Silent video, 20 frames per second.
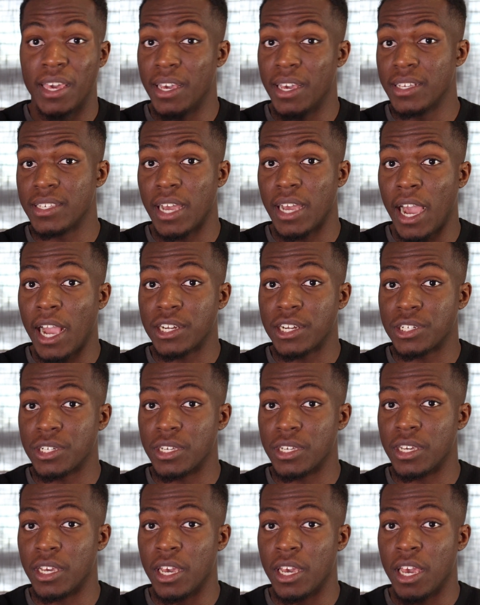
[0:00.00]
is
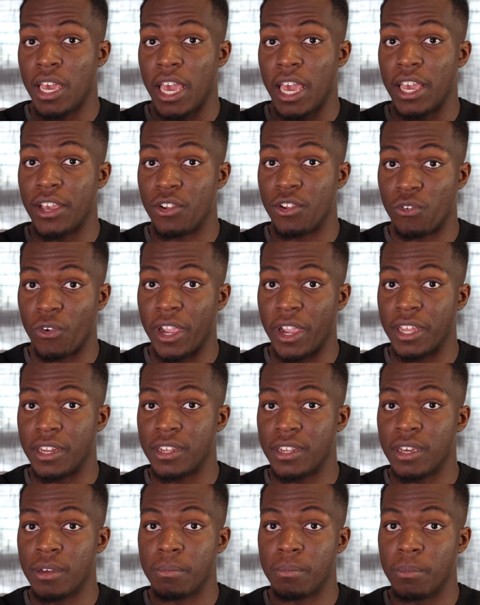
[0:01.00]
actually a
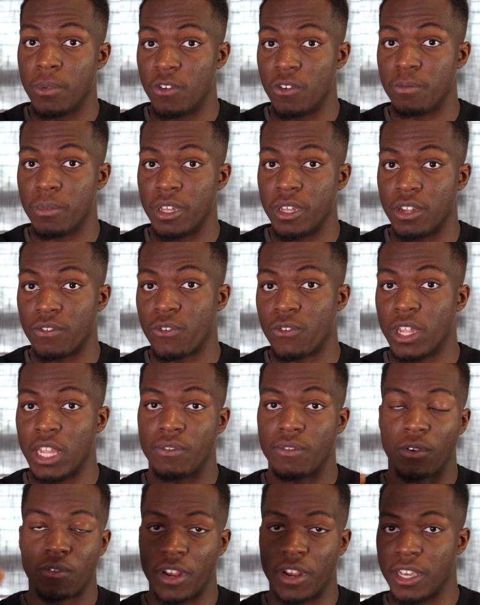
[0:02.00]
great movement. Front
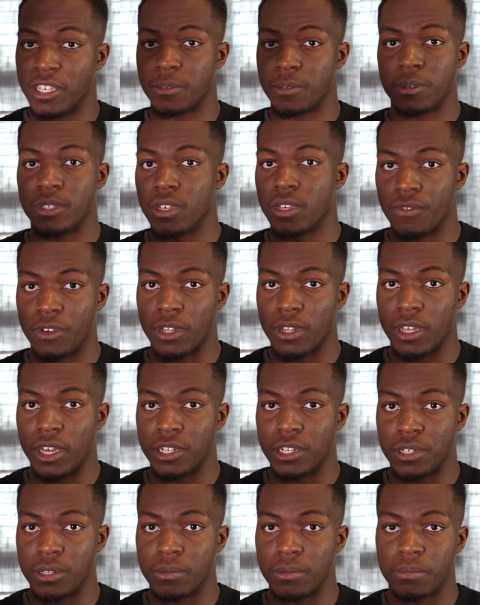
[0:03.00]
lever raise specifically,
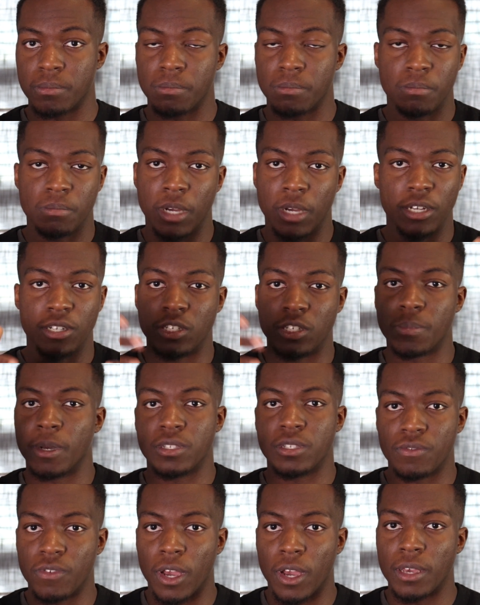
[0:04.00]
I should
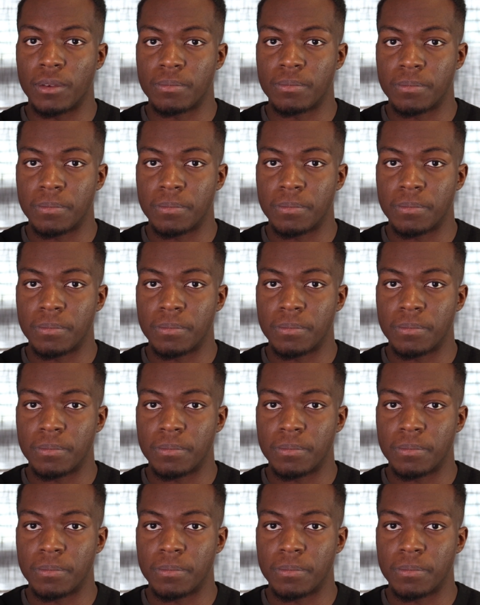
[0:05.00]
specify.